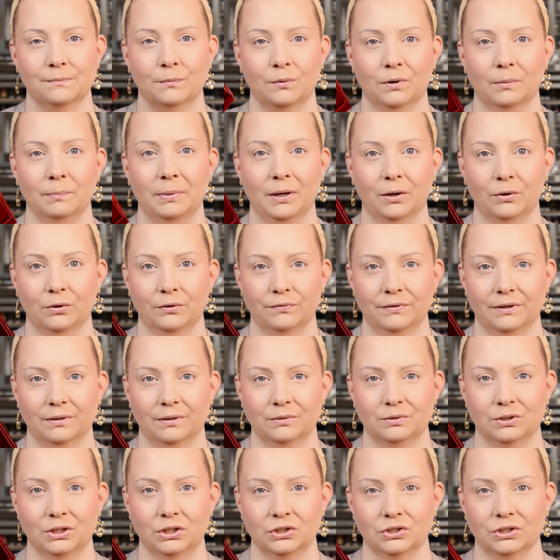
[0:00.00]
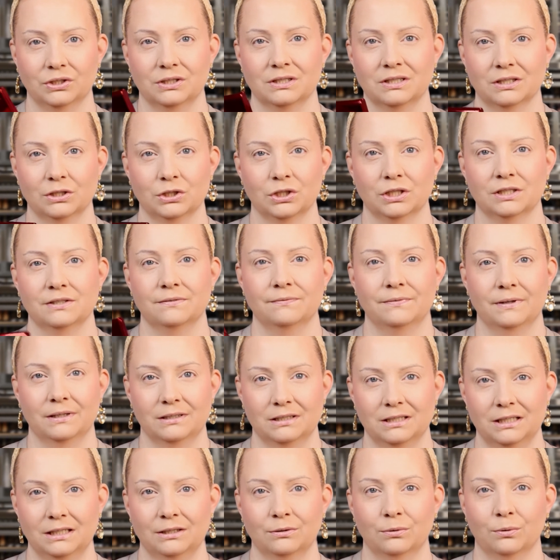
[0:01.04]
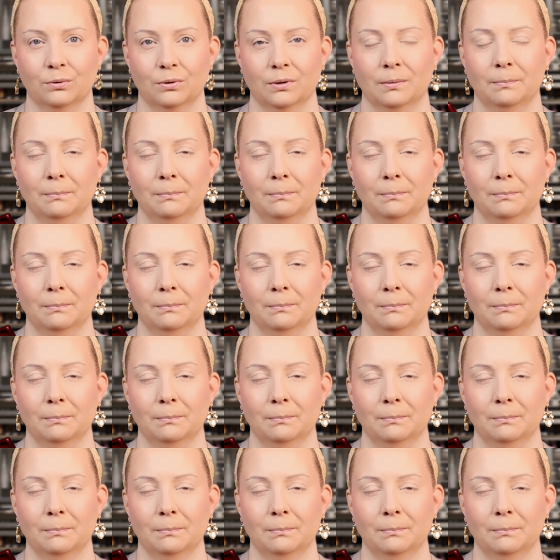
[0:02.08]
for a powder foundation such as Fenty or